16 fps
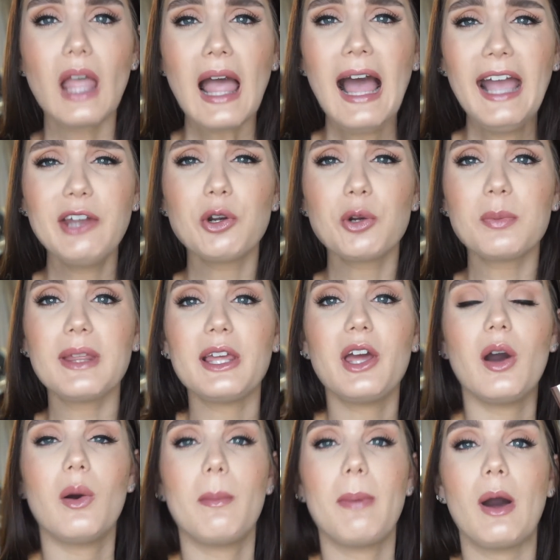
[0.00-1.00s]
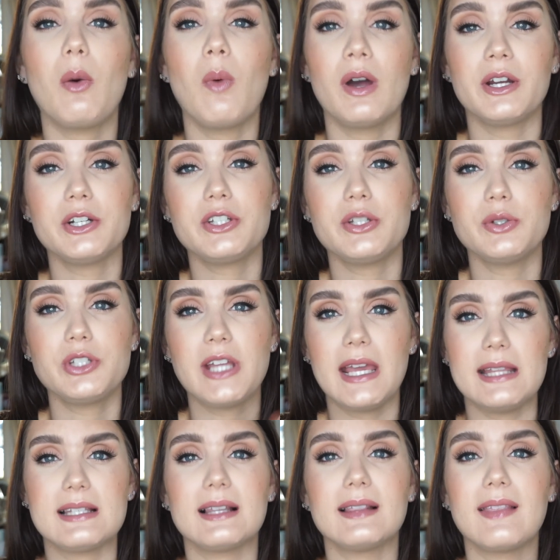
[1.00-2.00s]
I normally go about 1 or 2
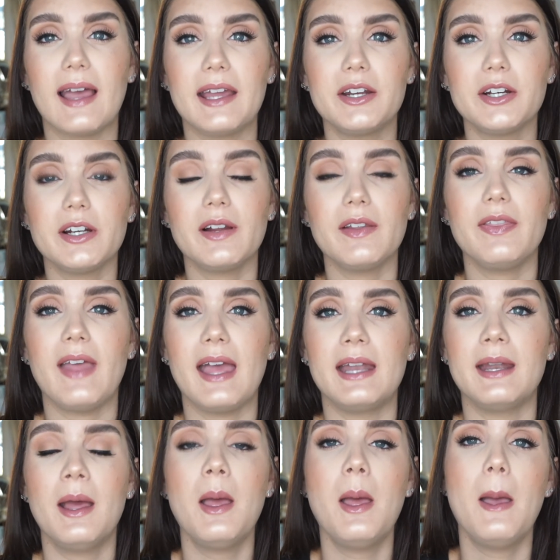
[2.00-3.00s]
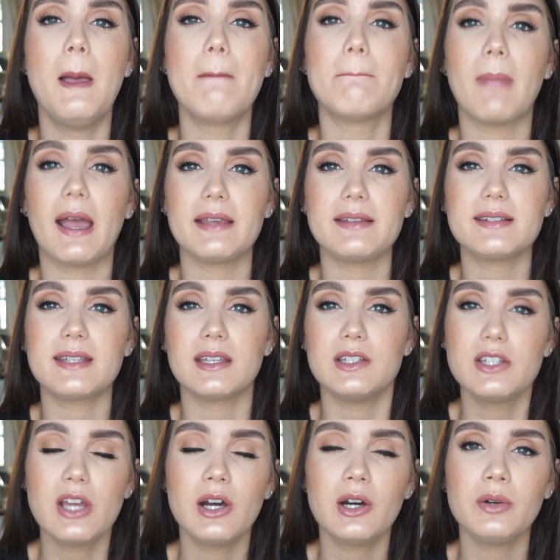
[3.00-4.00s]
shades lighter than my skin
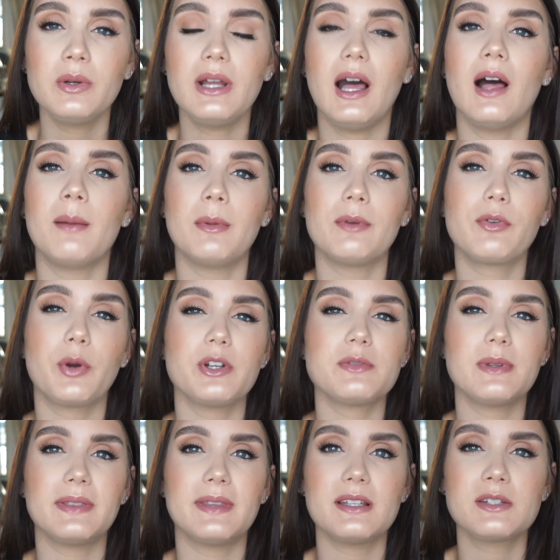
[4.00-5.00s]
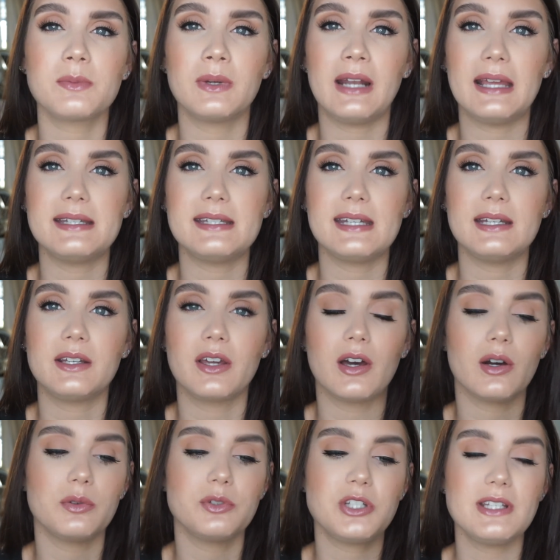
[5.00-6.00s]
tone. Of course, with this one, I did
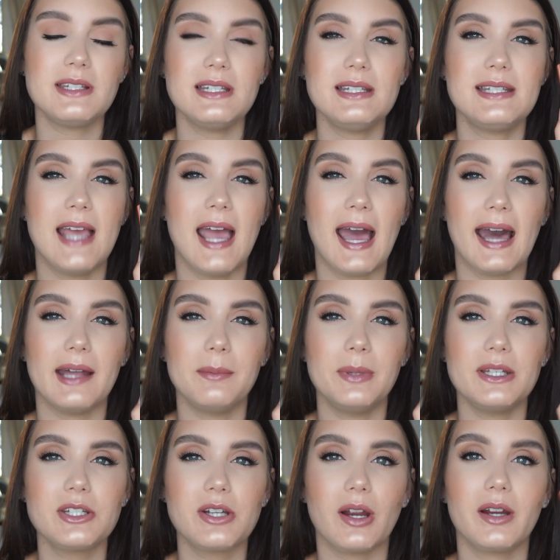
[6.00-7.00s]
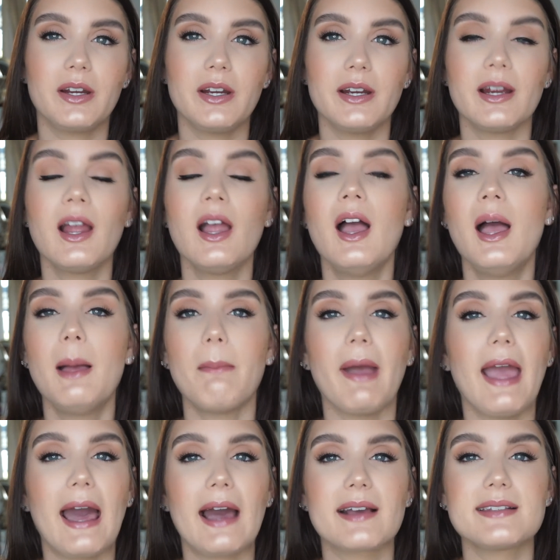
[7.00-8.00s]
go just a tad bit darker by
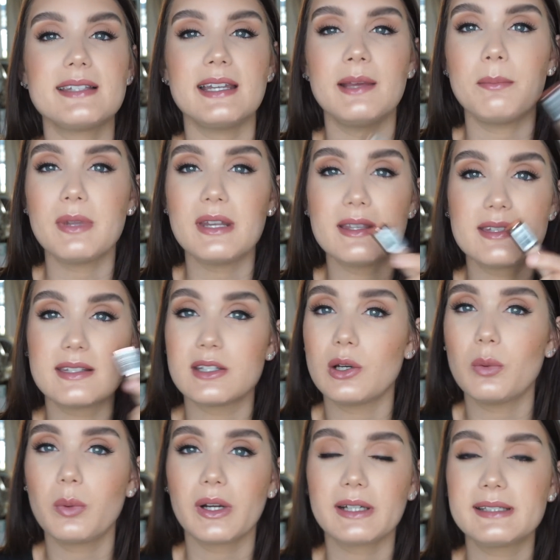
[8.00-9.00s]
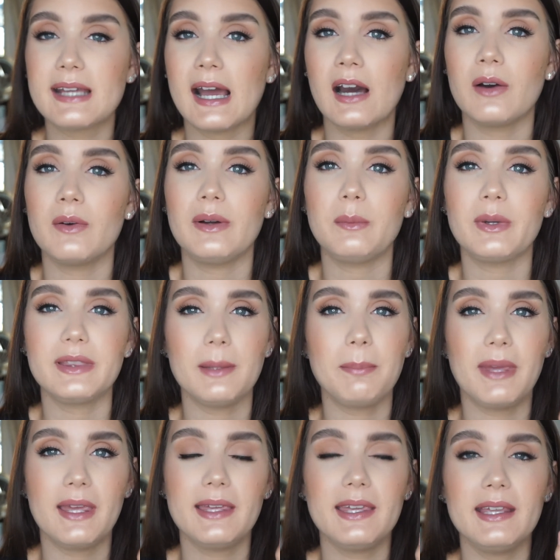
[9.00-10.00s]
accident, but it still worked out with the
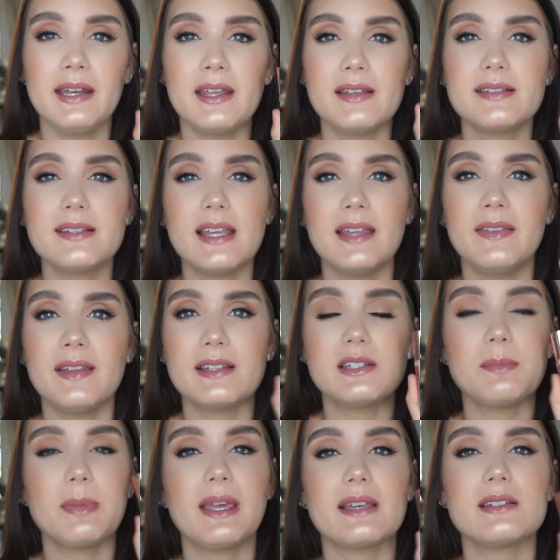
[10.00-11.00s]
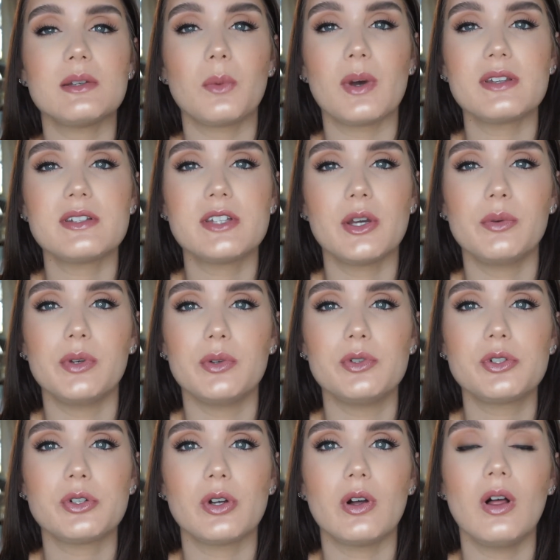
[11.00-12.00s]
pinkiness in this because it was so
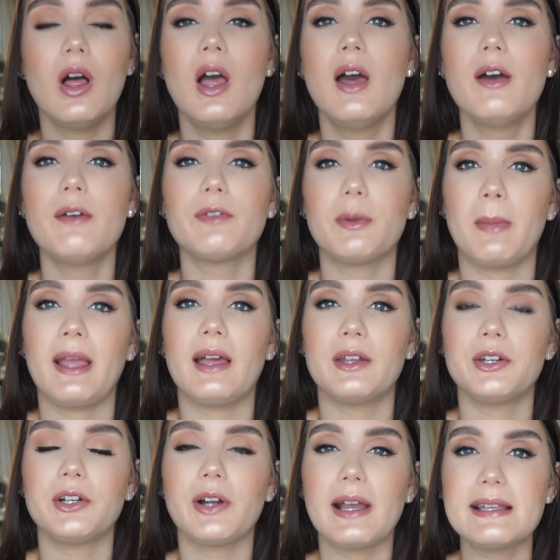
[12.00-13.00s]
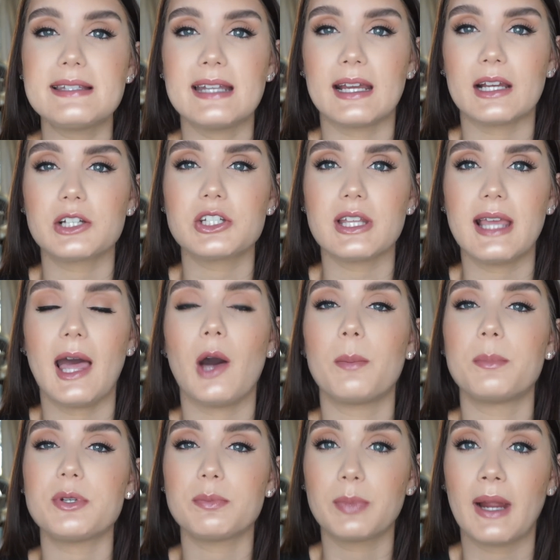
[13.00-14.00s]
neutral. For my under eyes, it actually
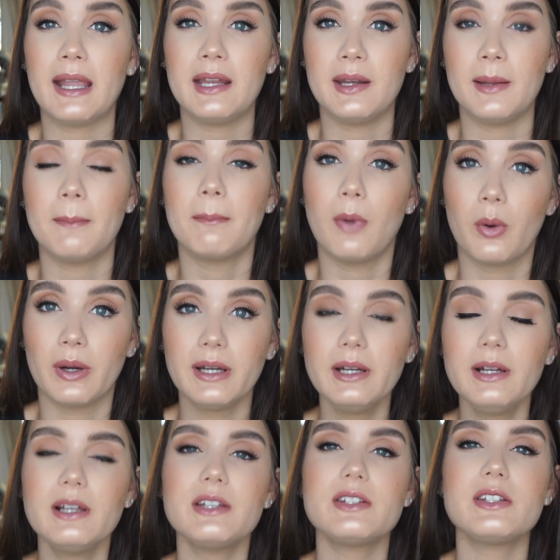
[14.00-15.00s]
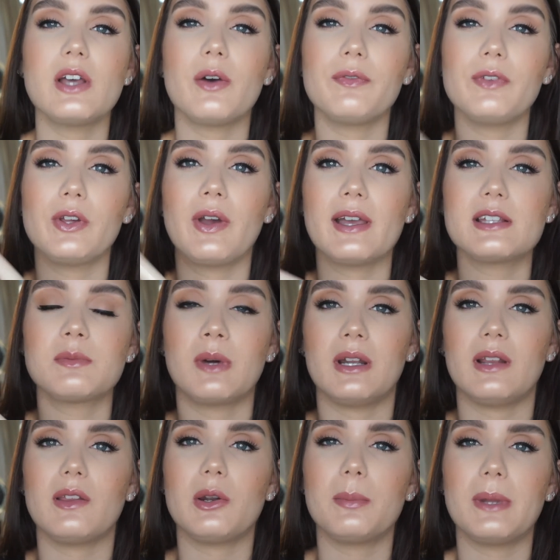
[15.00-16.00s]
helped brighten them more. So if you guys want
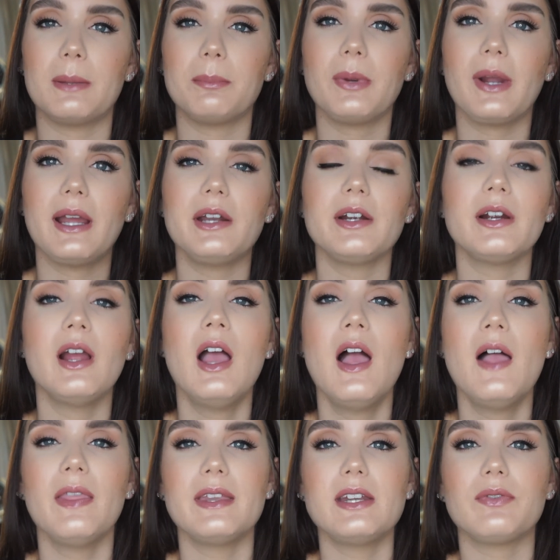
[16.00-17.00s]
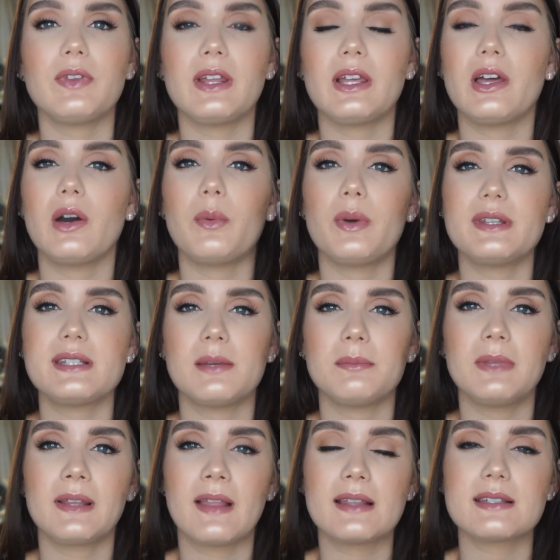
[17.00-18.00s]
a little bit brighter, then definitely go with
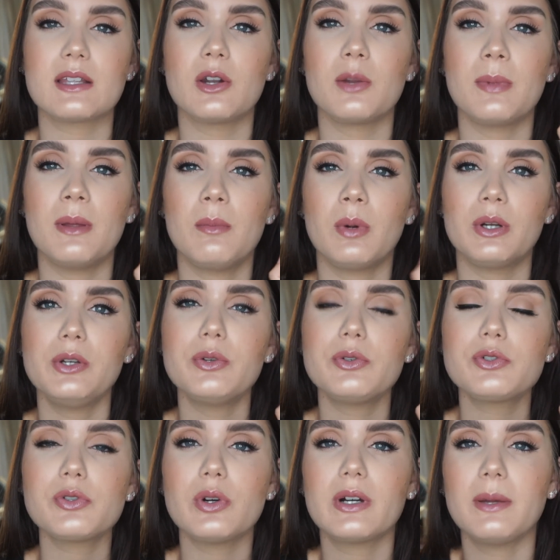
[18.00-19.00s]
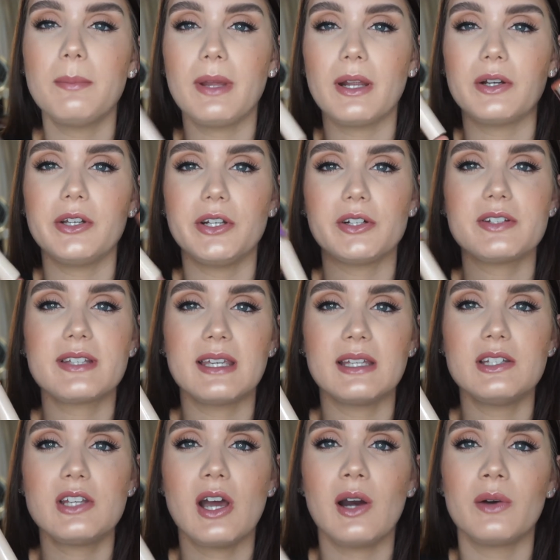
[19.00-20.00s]
something that's a little bit more neutral compared to your
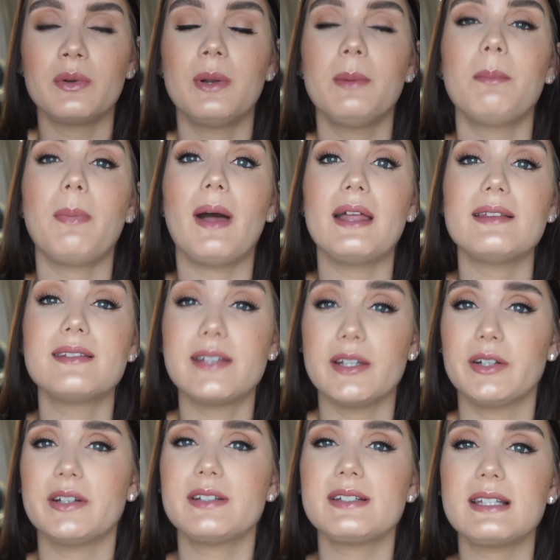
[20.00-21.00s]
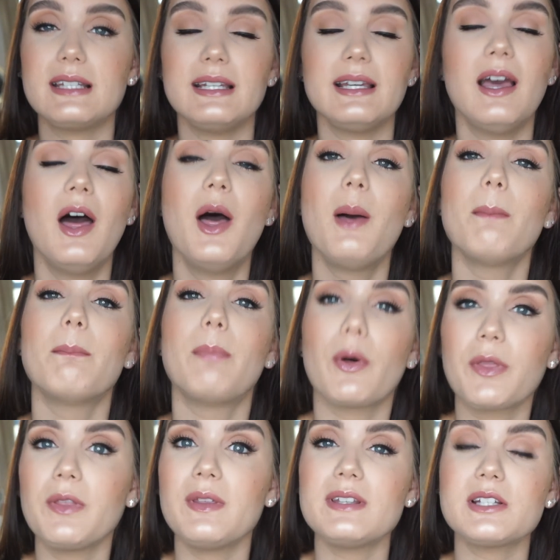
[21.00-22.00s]
skin tone. But seriously, both
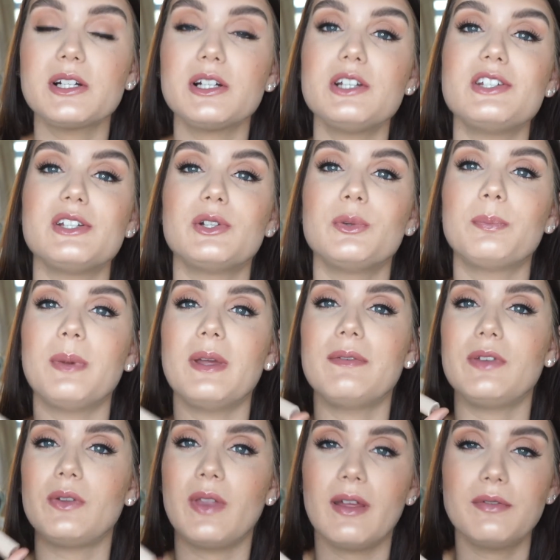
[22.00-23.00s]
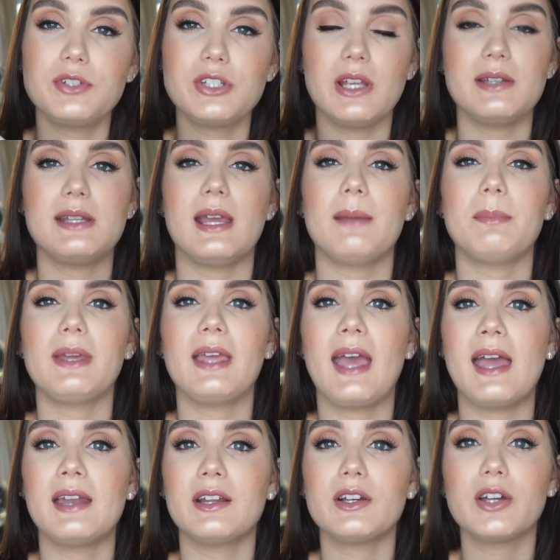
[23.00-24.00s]
of these are a dupe. If you love Shape Tape,
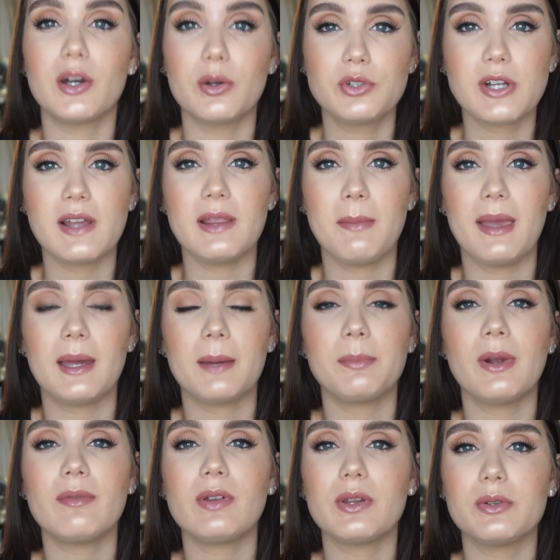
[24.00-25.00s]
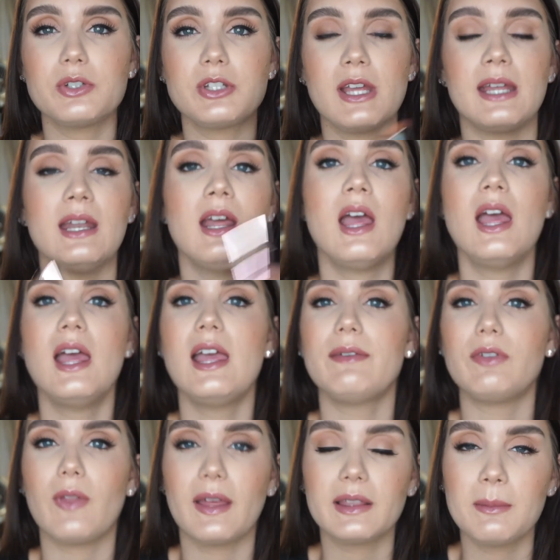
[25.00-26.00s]
again, go try the Makeup Revolution. If
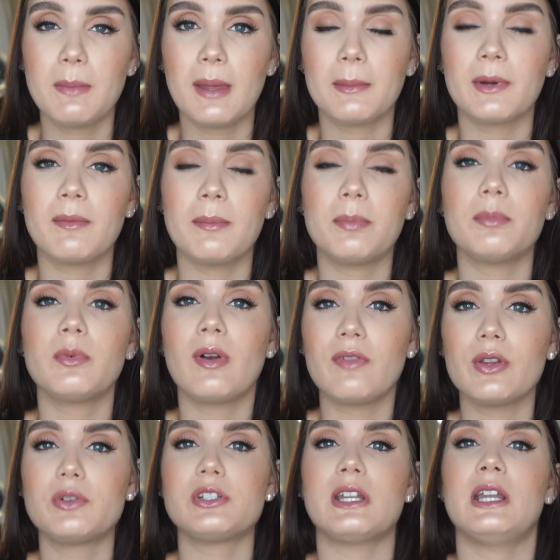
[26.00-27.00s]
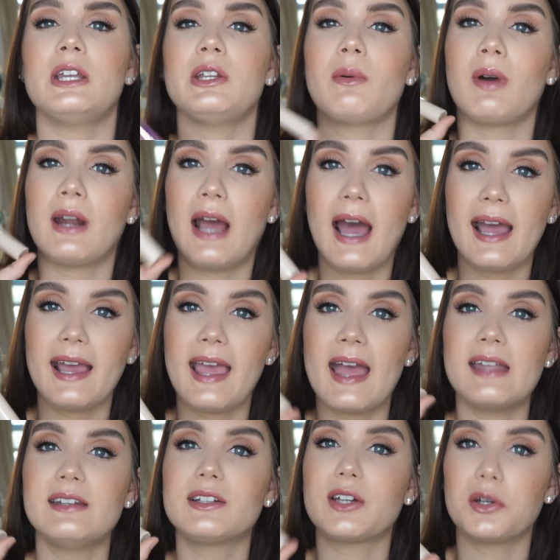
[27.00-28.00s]
you like the Makeup Revolution and you want a
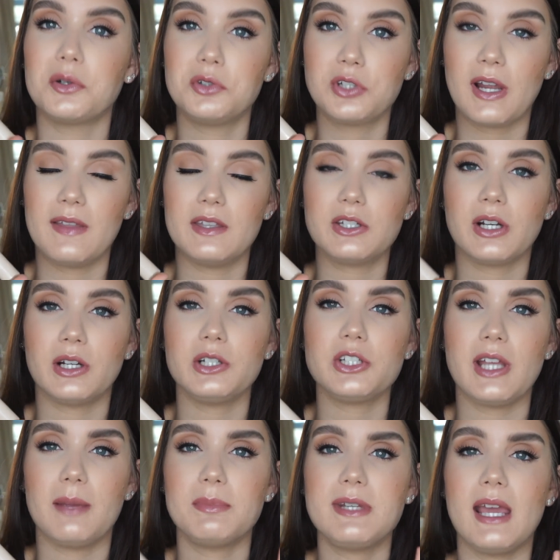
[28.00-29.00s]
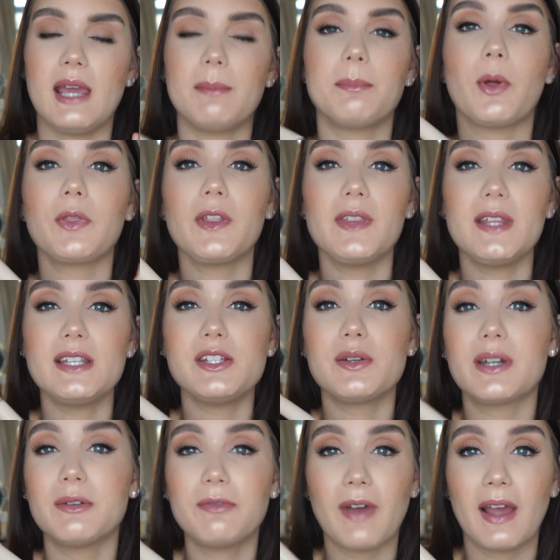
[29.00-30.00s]
high-end, go try the Tarte Shape Tape. Both of these you
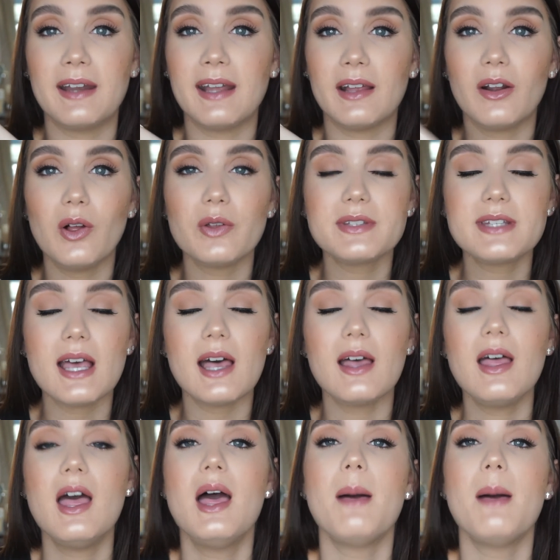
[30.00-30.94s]
can find at Ulta.